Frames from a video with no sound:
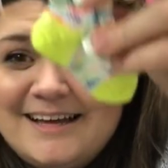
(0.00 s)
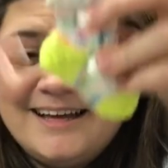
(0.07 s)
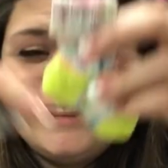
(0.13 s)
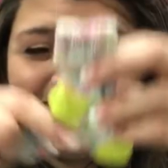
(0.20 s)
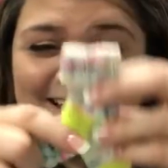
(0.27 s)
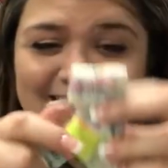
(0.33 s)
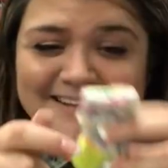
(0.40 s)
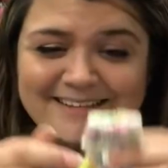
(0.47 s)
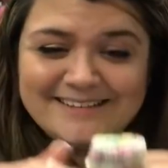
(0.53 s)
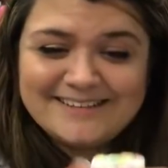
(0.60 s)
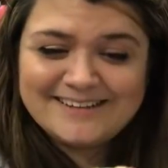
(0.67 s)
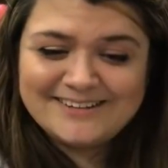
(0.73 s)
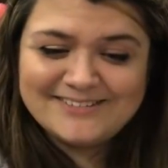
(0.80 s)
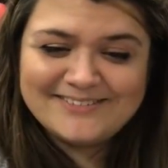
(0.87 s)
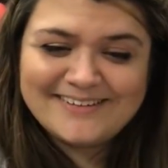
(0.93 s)
it. These
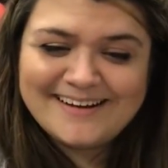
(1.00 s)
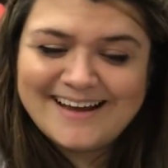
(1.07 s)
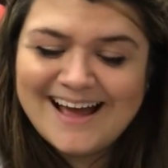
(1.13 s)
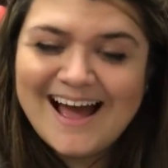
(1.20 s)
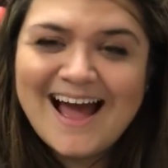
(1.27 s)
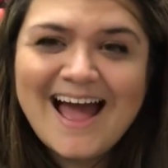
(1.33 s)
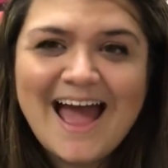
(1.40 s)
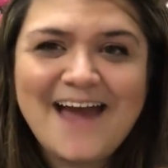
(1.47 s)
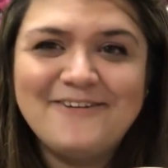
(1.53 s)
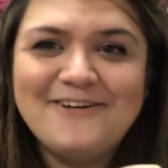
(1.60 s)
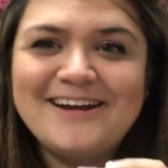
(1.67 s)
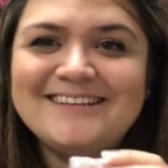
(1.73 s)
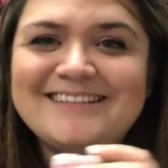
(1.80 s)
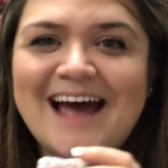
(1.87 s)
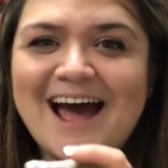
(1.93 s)
are,
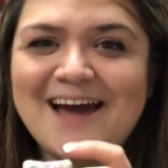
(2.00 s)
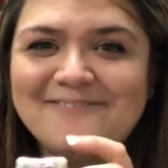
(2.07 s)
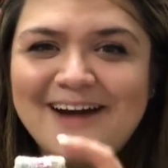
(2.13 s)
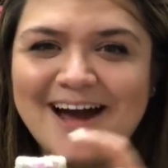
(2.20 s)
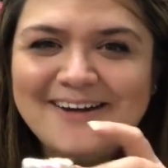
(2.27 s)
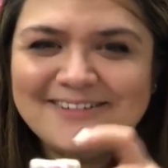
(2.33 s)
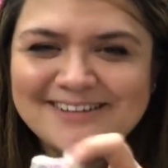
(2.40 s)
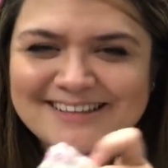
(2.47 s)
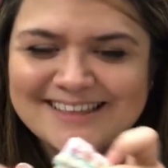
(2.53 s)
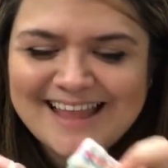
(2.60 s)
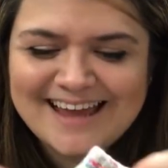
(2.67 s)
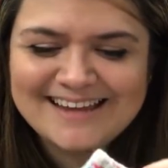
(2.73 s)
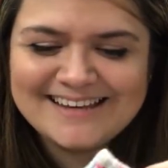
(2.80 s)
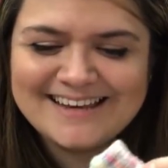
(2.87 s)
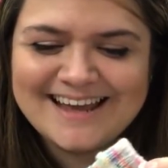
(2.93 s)
every time I would
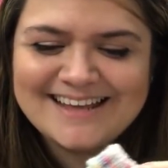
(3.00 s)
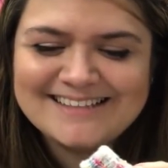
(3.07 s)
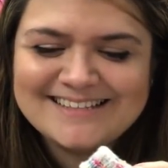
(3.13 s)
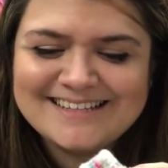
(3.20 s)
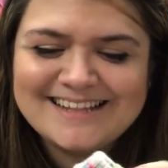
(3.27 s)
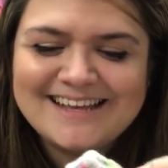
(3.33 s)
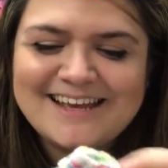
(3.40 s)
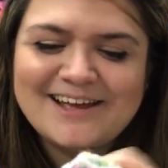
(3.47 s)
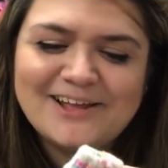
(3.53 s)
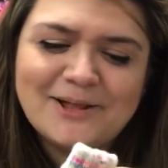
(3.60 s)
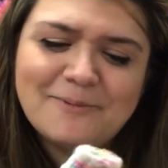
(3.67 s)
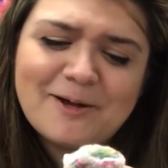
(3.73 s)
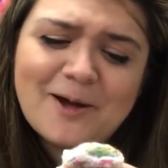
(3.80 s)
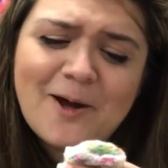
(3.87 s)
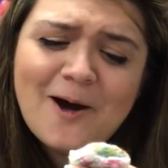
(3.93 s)
like knit to the heel,
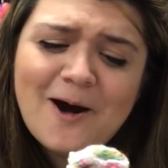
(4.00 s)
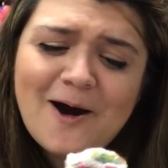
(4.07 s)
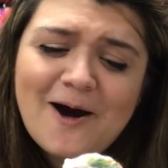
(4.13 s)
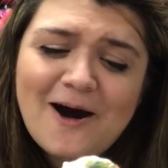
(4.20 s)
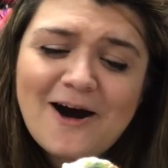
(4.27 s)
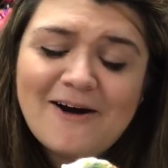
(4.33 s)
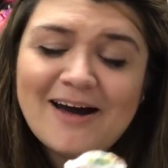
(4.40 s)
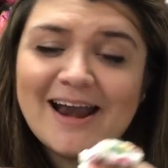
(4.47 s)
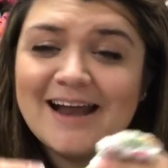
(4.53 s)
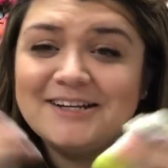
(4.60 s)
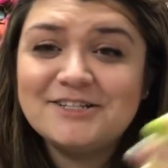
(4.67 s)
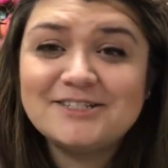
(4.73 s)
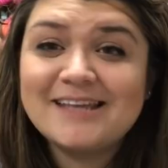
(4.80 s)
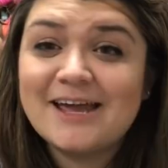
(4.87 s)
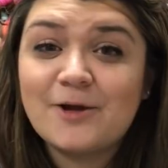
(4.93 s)
I'm like, oh, and I
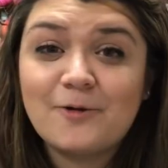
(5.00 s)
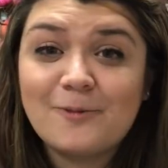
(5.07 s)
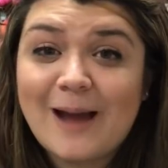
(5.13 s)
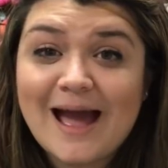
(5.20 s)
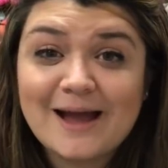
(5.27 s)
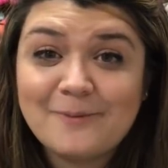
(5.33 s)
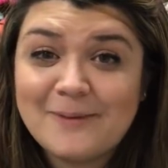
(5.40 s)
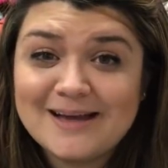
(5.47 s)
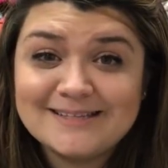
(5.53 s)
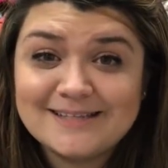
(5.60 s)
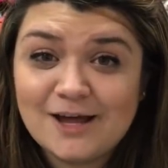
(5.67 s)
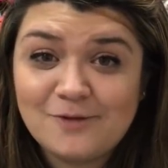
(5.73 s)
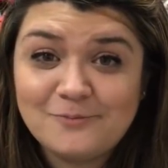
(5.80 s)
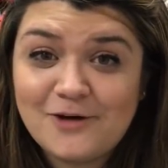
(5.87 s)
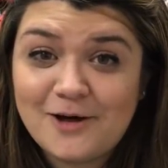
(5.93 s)
just like crack
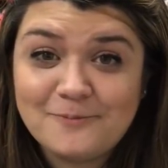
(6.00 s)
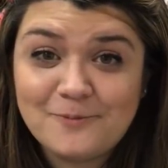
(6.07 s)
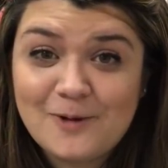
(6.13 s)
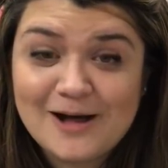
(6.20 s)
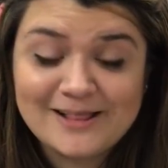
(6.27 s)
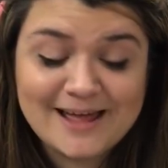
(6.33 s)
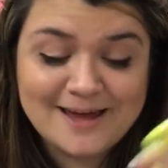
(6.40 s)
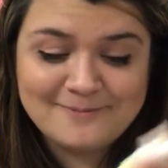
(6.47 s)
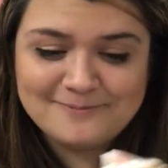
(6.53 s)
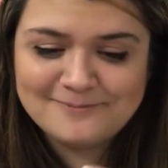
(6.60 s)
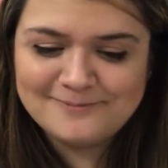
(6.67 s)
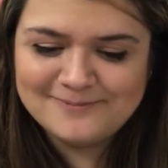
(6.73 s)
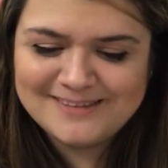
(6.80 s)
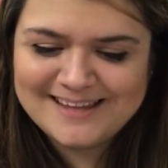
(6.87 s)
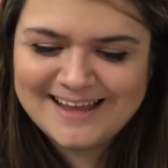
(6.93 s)
myself up while
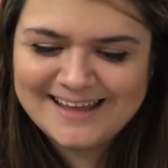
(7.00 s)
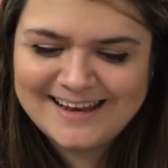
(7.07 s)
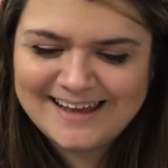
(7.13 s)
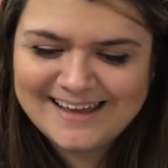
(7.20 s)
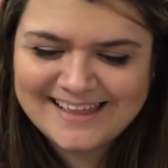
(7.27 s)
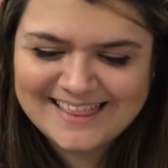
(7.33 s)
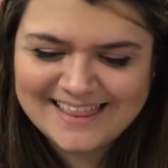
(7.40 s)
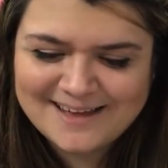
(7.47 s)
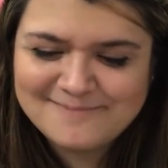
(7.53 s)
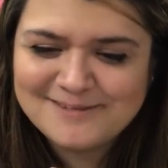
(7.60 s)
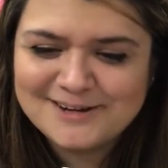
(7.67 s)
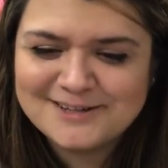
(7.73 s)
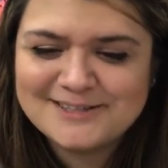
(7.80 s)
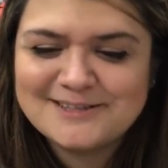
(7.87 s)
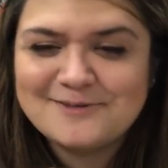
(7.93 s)
I'm knitting them.
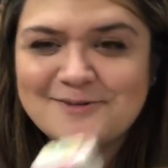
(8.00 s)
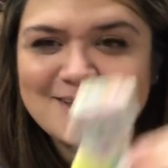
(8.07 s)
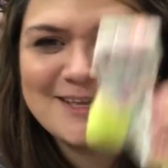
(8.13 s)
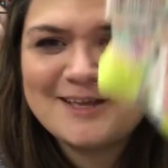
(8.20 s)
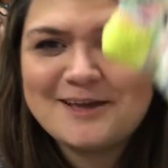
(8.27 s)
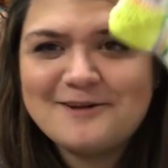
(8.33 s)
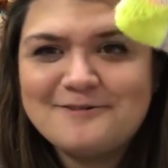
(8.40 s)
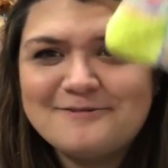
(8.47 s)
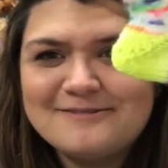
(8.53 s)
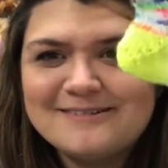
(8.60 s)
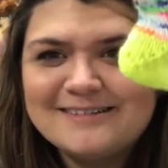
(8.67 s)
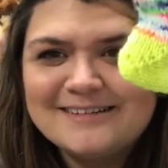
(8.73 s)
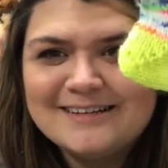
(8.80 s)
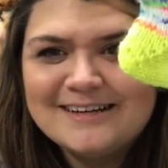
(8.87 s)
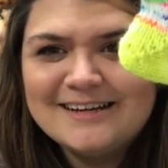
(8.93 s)
They're so cute.
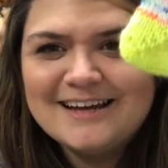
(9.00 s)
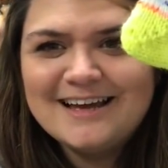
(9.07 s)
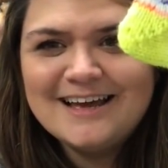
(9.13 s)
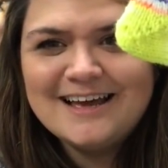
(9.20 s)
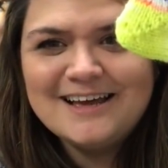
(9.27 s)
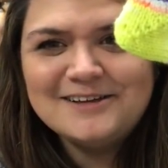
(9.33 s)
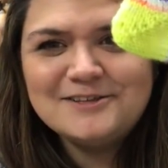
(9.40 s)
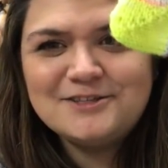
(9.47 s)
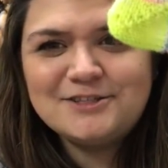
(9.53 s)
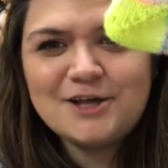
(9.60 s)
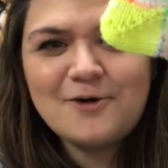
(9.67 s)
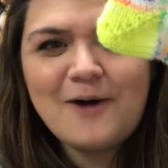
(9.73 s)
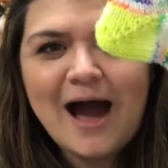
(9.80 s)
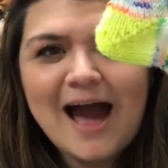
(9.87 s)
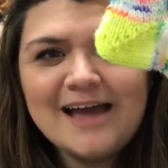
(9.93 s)

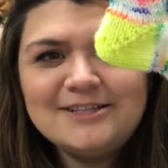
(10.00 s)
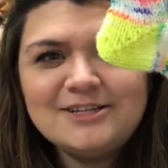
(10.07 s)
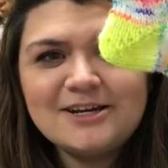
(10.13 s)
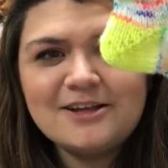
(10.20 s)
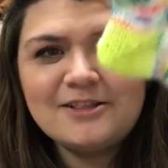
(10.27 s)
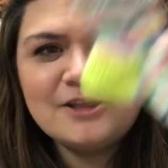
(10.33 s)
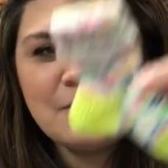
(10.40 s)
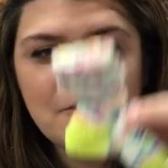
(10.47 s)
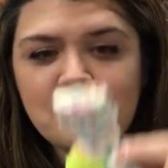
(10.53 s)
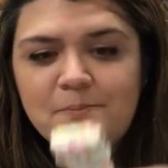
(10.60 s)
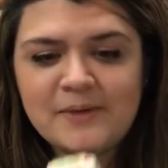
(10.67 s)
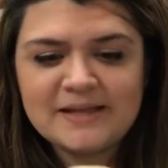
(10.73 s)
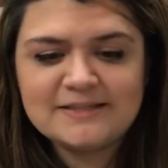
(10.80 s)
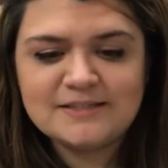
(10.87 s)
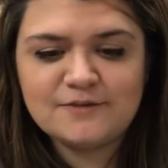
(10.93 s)
So I took a little
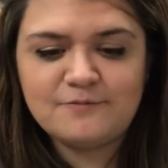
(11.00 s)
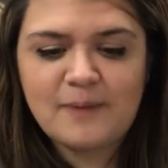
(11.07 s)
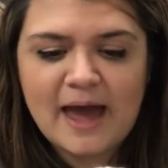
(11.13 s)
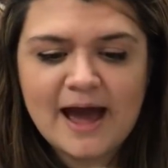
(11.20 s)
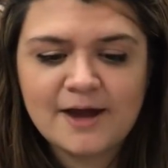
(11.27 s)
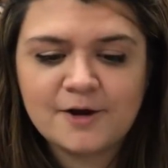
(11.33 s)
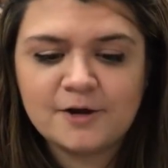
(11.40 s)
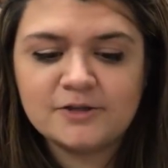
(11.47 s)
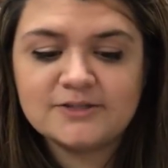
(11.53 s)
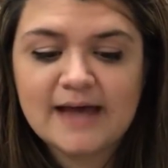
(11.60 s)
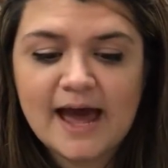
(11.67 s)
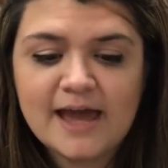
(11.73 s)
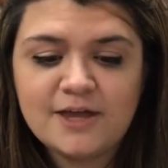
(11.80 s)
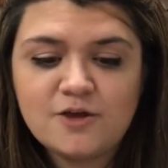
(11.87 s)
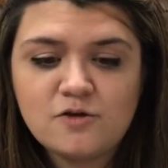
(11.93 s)
bits of patterns.
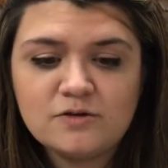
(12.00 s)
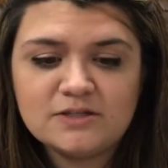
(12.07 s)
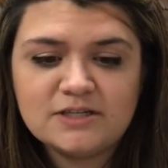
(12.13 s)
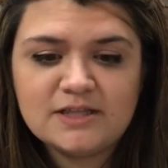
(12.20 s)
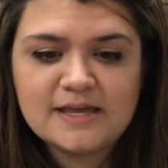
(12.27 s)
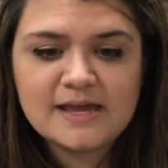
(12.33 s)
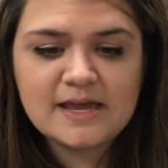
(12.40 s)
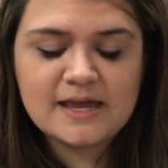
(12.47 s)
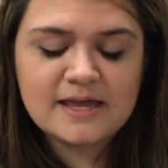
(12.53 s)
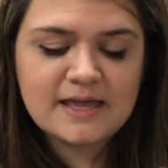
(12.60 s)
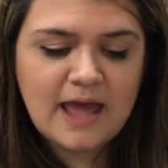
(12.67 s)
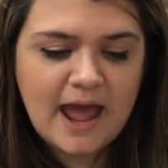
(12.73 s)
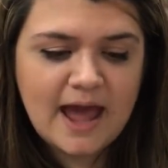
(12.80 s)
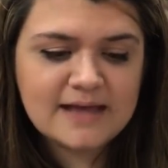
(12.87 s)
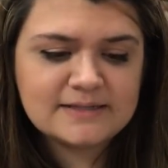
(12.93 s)
I used the
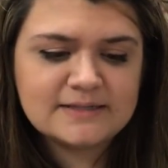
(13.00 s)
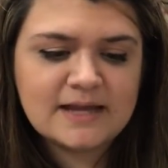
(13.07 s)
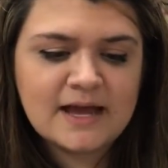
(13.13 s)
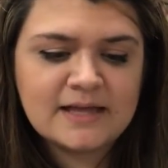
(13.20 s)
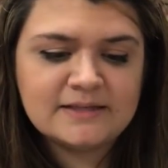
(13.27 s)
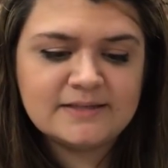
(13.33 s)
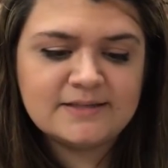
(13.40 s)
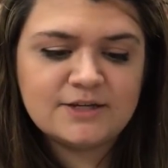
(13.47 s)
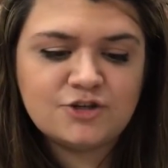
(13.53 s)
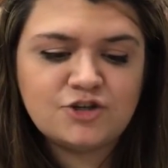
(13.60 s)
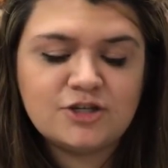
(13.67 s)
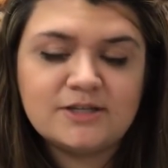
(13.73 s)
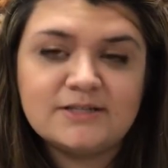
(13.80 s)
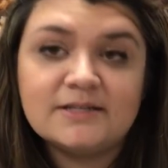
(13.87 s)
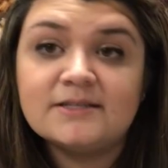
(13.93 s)
cast-on
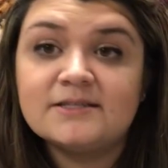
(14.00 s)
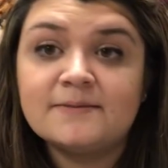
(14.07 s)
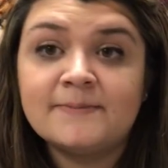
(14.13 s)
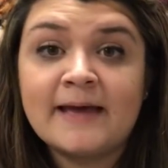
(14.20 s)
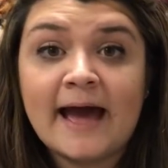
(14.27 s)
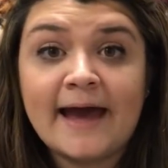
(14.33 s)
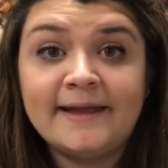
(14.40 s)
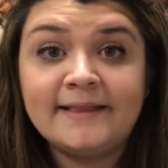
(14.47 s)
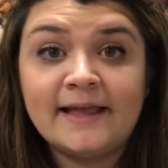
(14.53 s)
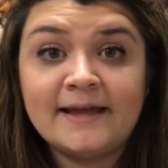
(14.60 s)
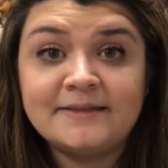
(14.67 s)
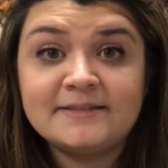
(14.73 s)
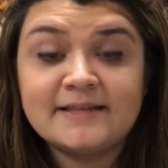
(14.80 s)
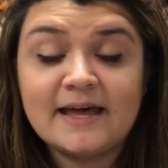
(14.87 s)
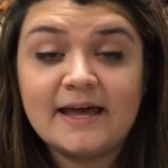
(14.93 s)
stitches and some
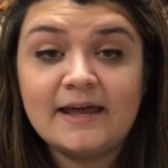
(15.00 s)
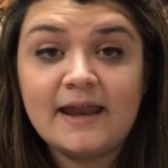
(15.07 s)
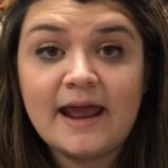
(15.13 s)
guidelines that